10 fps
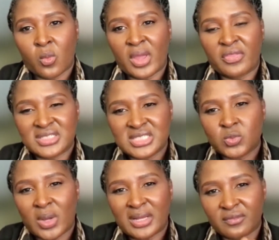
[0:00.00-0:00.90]
where this
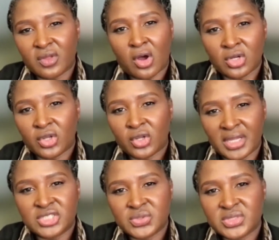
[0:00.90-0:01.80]
is one of the
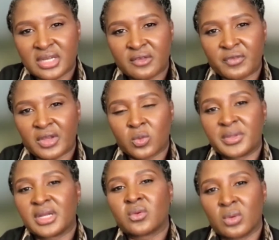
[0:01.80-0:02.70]
ongoing issues that affect
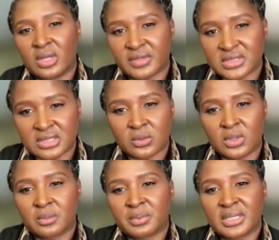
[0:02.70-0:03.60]
women at all levels in
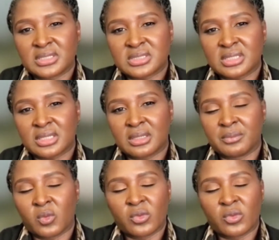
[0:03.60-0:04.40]
the workplace um,